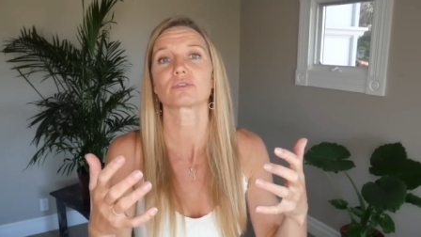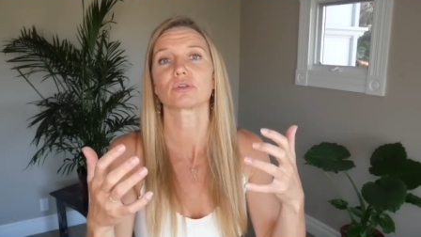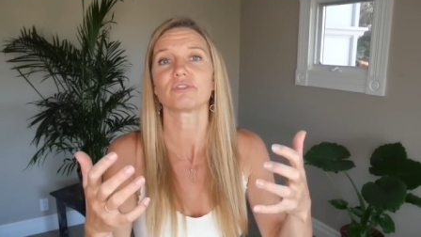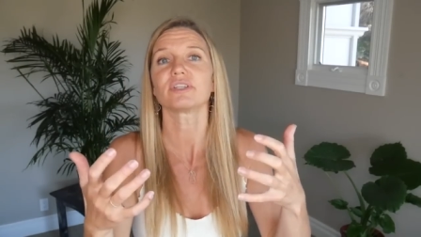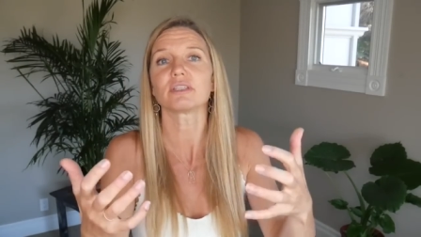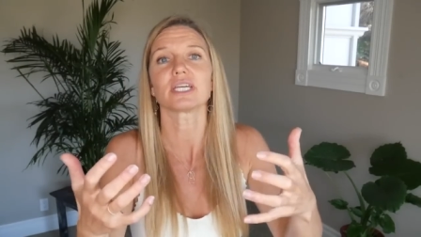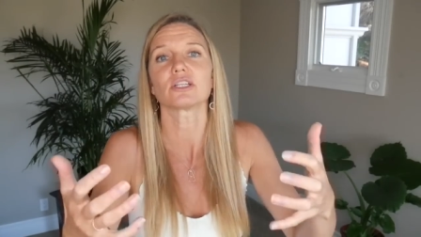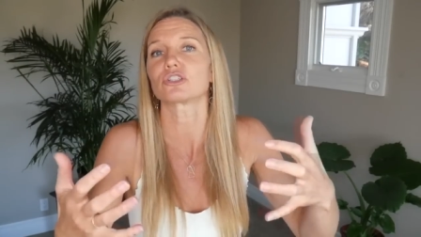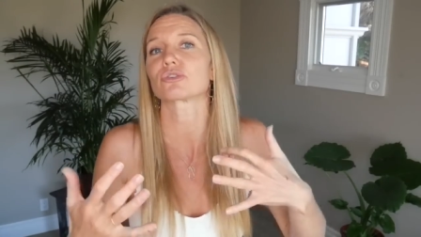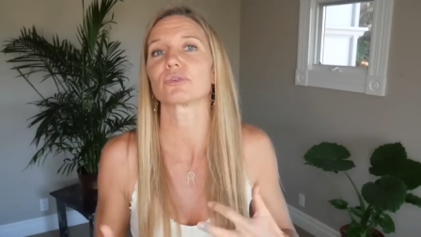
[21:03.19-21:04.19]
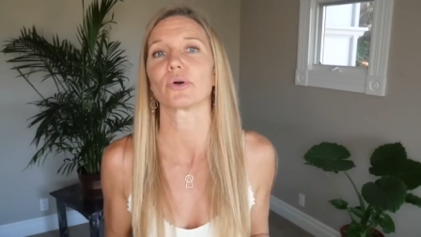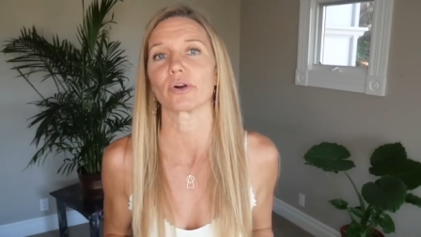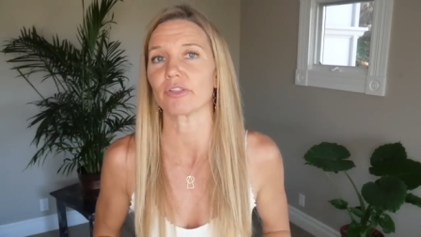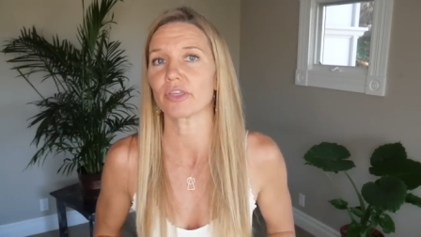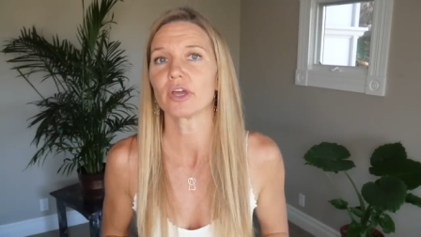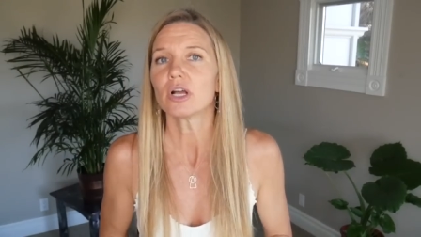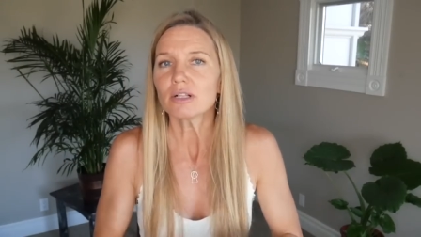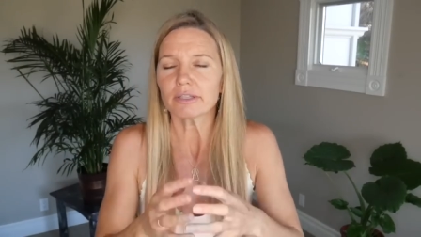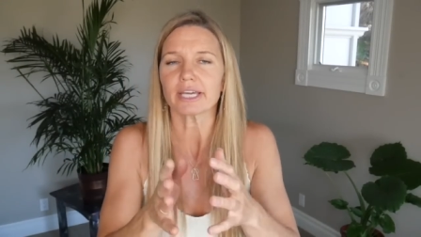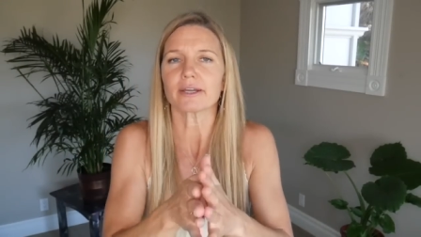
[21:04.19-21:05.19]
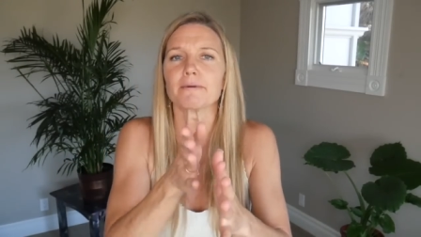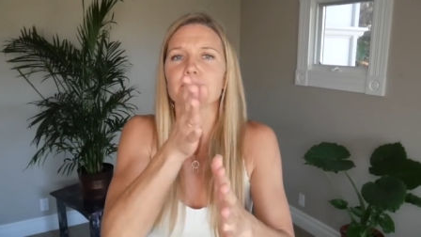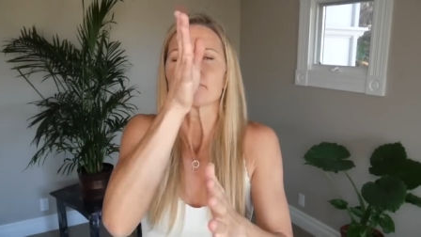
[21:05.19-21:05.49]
So, feeling into true north, like